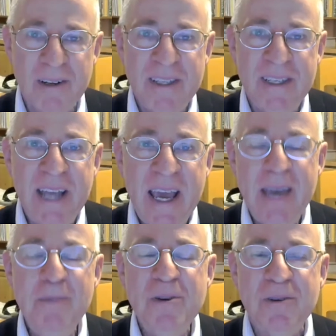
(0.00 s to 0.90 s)

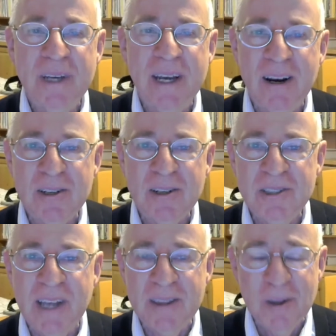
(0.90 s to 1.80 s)
Name your
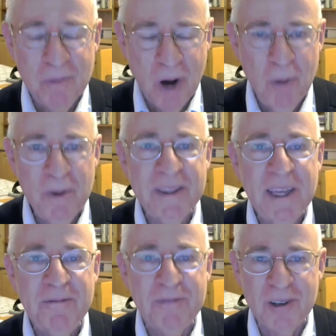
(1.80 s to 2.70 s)
characters at the moment
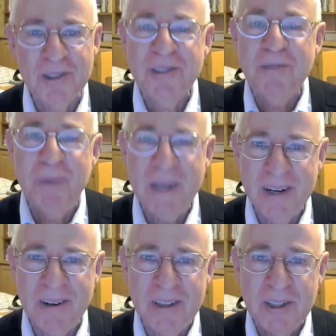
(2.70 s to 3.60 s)
they first
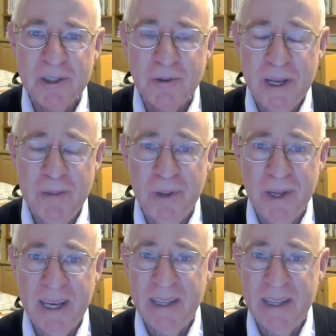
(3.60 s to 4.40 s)
appear in the screenplay,